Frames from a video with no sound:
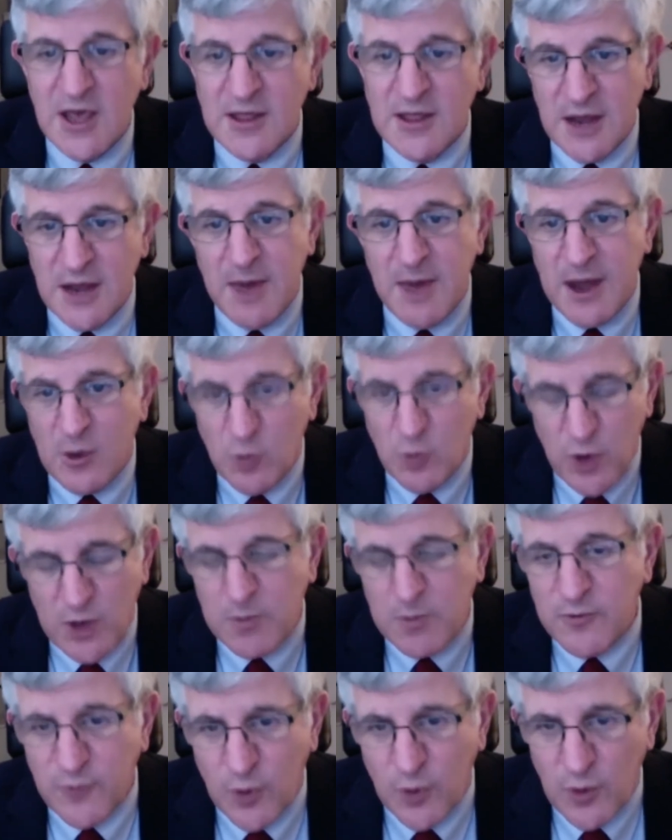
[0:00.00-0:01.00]
Then about a week
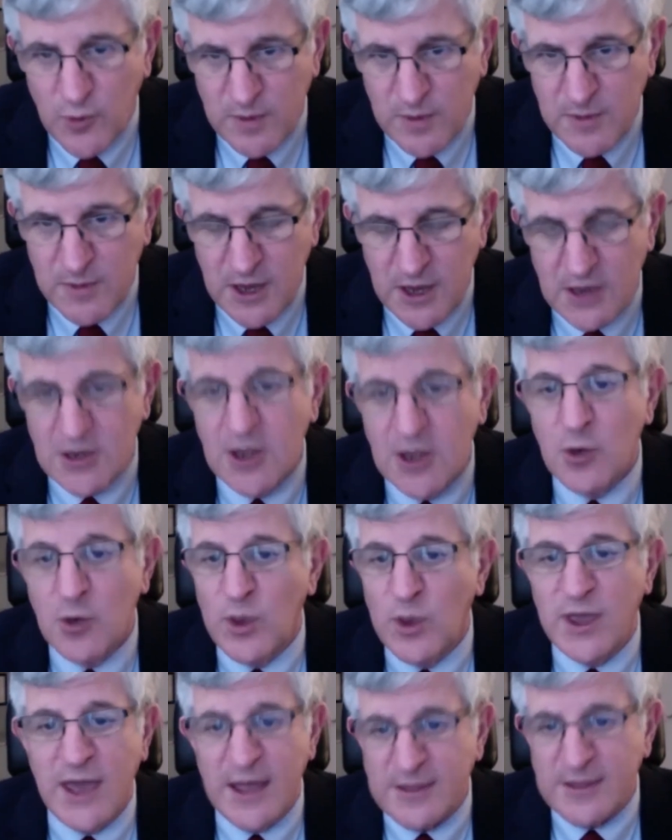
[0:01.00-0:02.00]
before we meet,
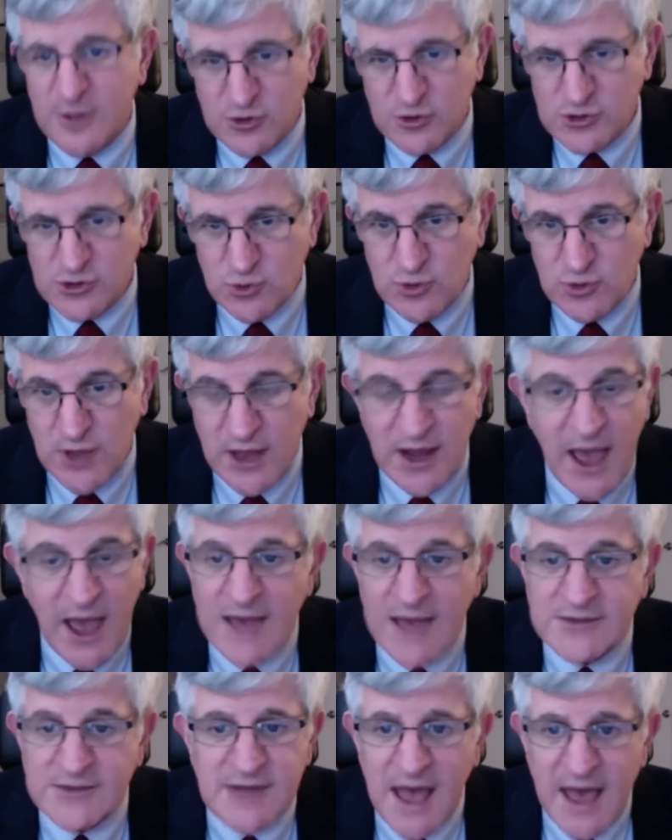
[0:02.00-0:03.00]
we get those two data
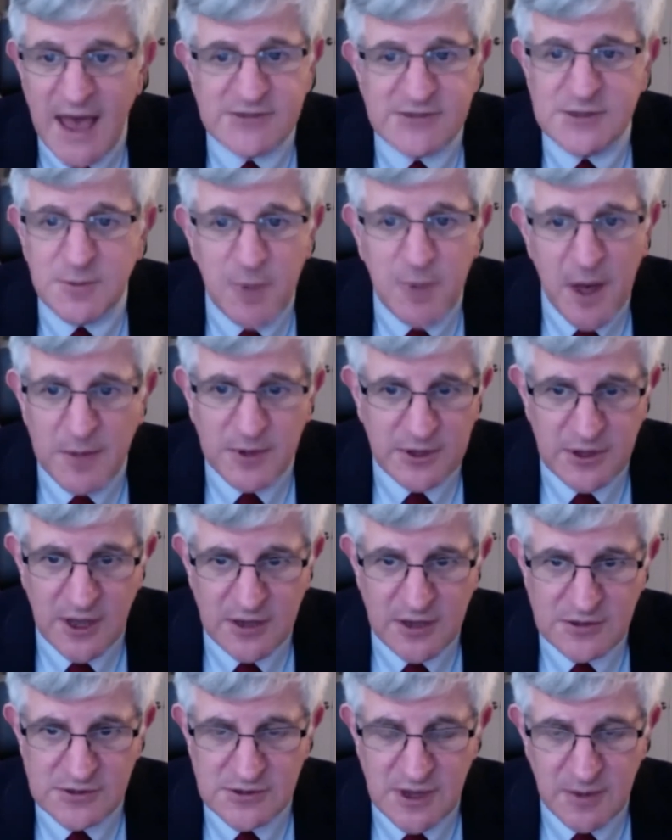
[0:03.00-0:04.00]
as the public
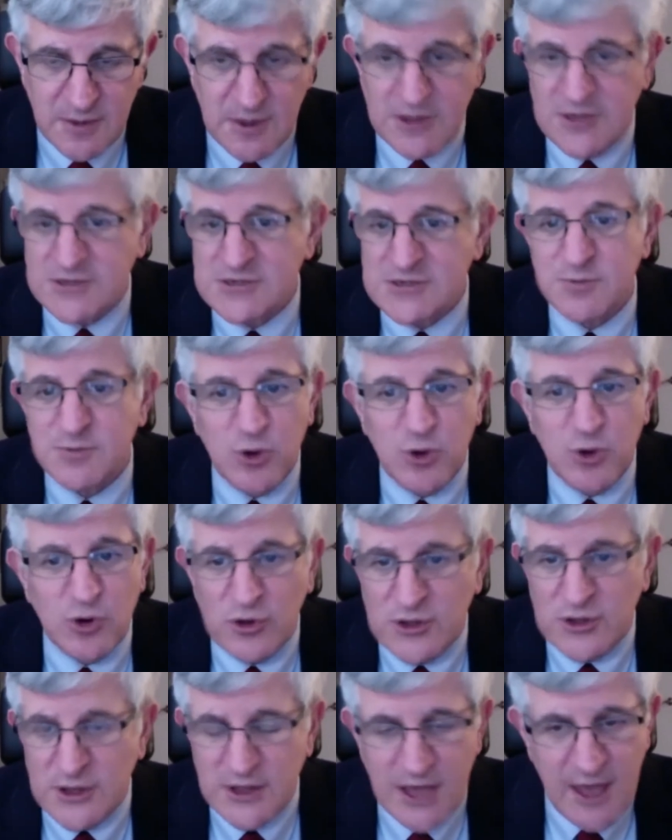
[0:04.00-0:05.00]
does. I mean, this is put
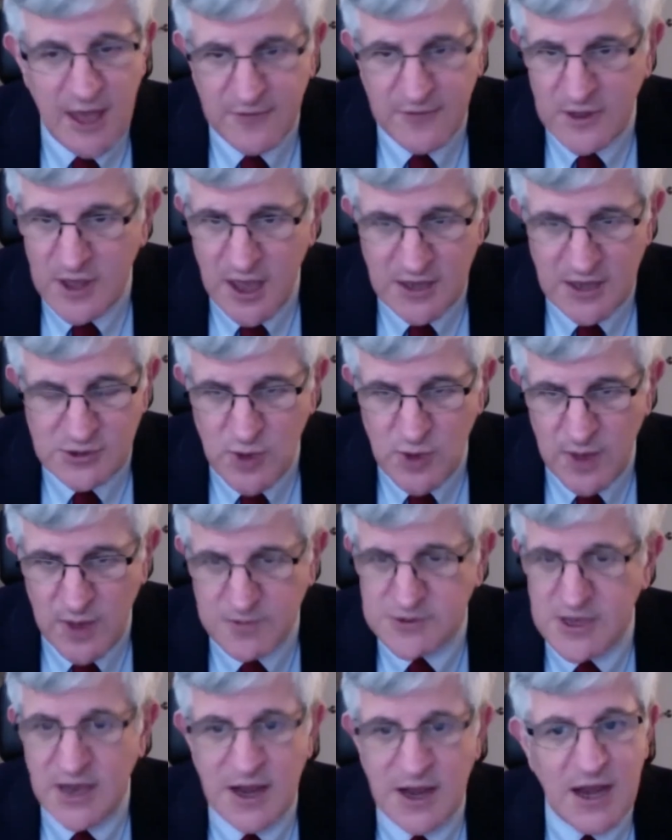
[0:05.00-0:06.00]
onto the FDA's
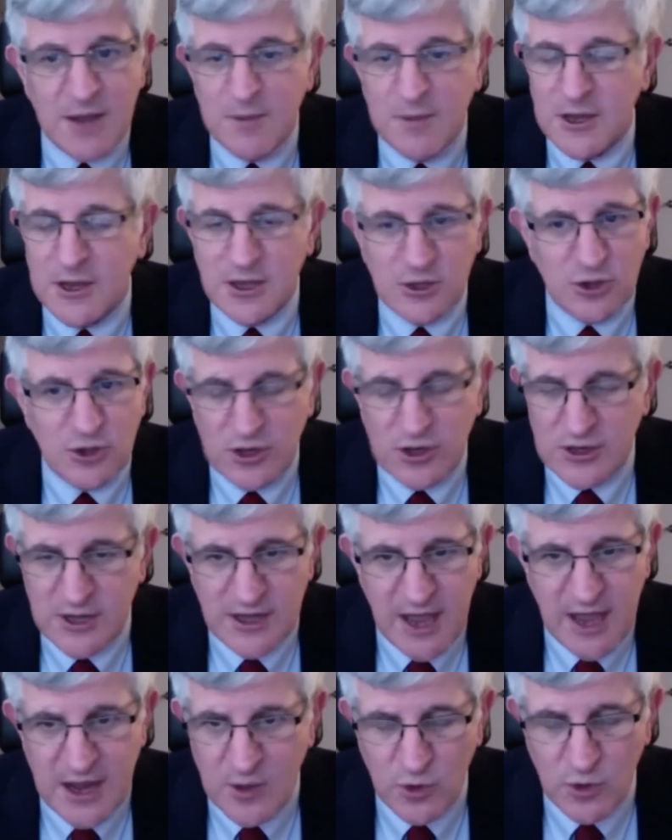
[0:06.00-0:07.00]
website. Anybody can look at the
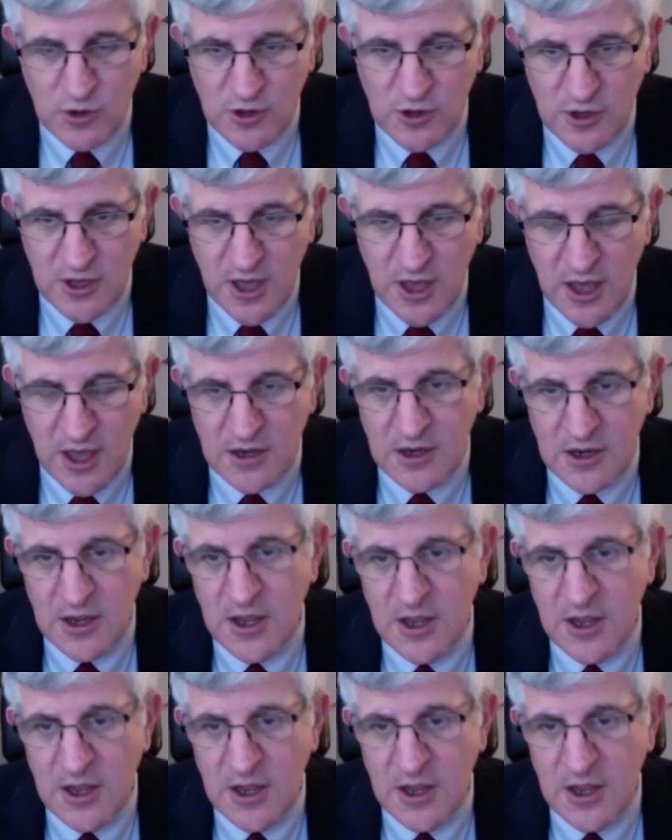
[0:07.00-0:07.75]
data we're looking at.